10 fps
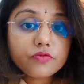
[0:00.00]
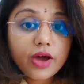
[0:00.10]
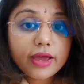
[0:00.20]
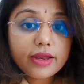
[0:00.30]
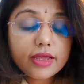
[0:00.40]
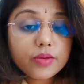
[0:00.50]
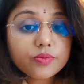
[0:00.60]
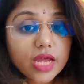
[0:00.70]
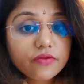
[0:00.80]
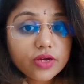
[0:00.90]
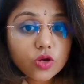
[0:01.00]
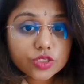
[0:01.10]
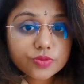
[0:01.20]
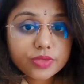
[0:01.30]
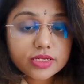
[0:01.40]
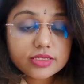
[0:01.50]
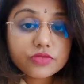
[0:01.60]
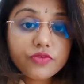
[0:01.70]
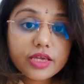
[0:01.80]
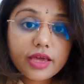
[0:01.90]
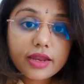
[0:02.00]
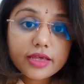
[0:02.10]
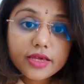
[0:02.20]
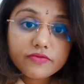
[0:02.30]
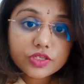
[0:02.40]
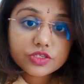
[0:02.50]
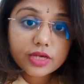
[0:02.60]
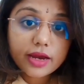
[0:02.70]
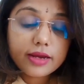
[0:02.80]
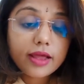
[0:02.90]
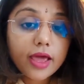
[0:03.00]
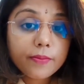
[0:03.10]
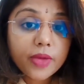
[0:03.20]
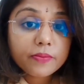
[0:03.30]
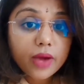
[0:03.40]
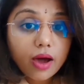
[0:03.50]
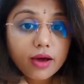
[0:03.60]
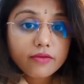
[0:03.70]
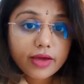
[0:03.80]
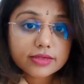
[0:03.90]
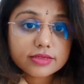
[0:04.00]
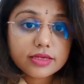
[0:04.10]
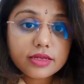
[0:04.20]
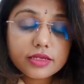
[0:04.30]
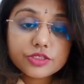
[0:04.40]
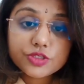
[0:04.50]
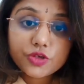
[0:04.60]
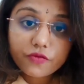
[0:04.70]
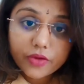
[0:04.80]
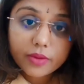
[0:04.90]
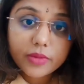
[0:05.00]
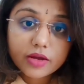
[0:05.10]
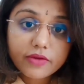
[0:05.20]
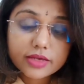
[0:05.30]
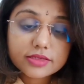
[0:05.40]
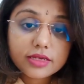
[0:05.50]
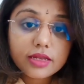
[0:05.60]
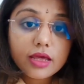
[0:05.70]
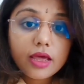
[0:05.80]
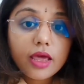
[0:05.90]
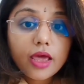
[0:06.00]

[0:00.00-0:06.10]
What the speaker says: While in private hospitals, we can give the child MMR vaccine instead of MR vaccine.